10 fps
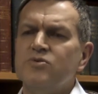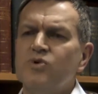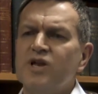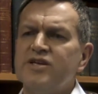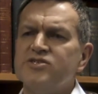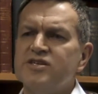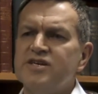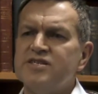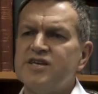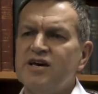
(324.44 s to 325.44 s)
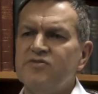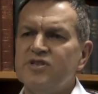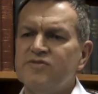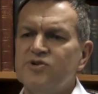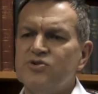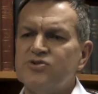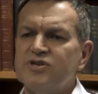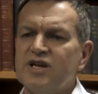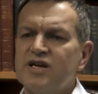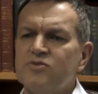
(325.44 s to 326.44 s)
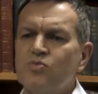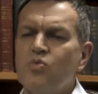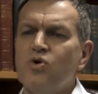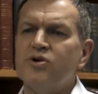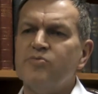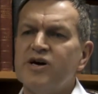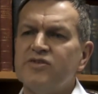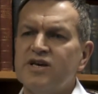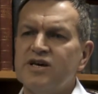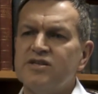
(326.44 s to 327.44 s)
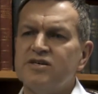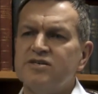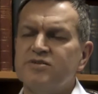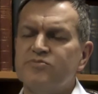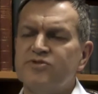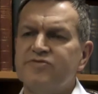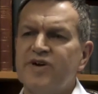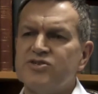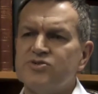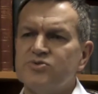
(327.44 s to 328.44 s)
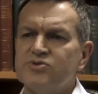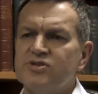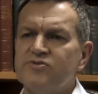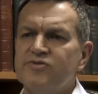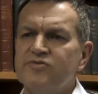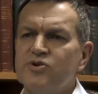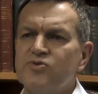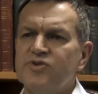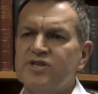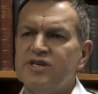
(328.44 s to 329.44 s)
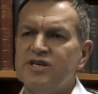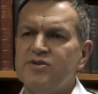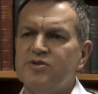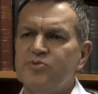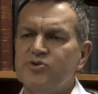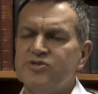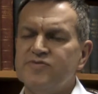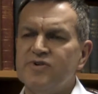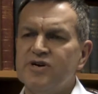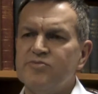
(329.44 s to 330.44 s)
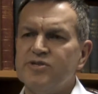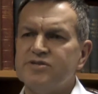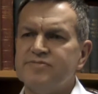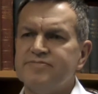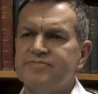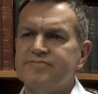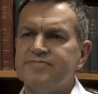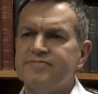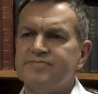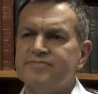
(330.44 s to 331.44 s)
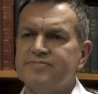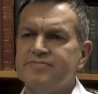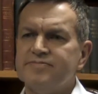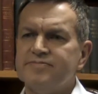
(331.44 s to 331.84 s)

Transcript: will engineers have in the future, and what about the other professionals that are involved in the built environment? So,